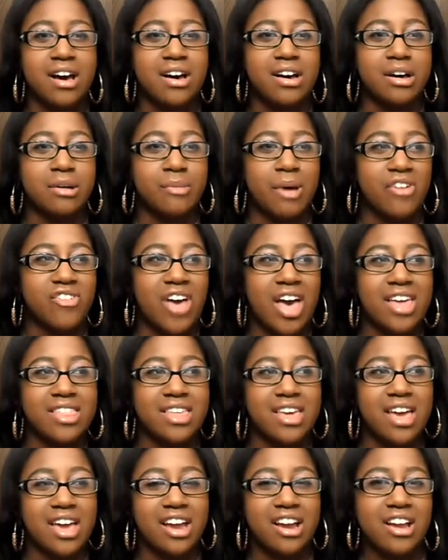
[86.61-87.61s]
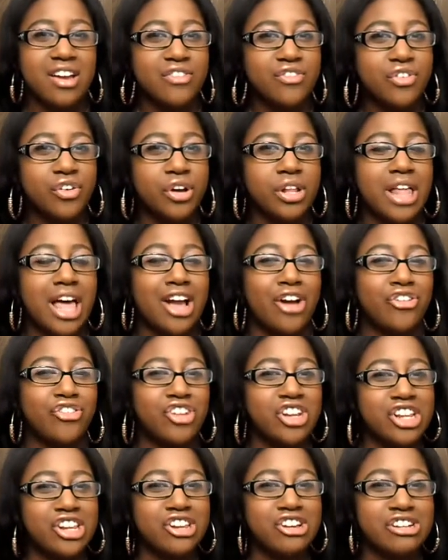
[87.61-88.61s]
I've had the hair in for like a
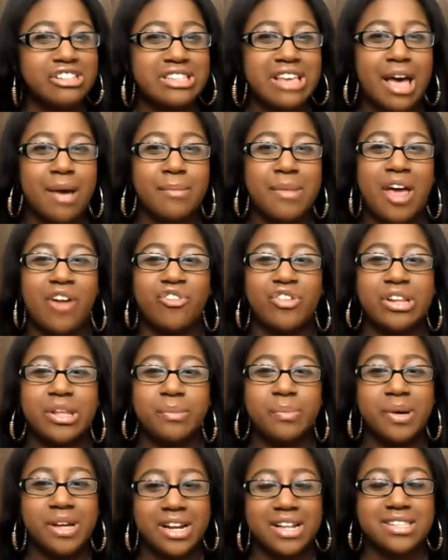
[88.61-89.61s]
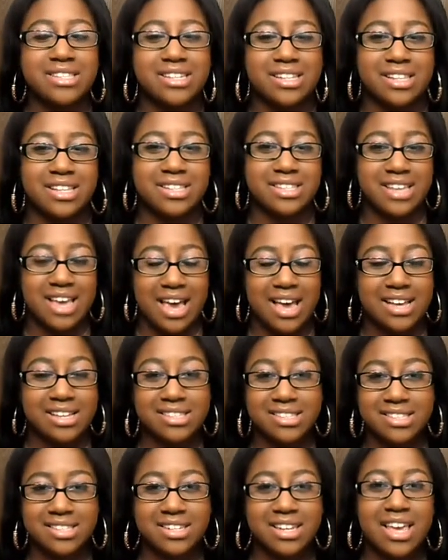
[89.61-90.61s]
really long time and I really put it to the
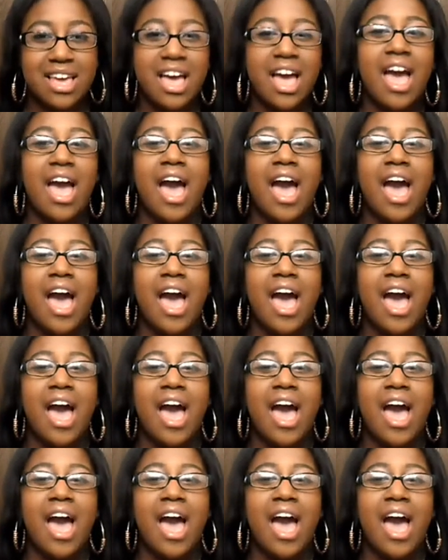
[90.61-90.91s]
test.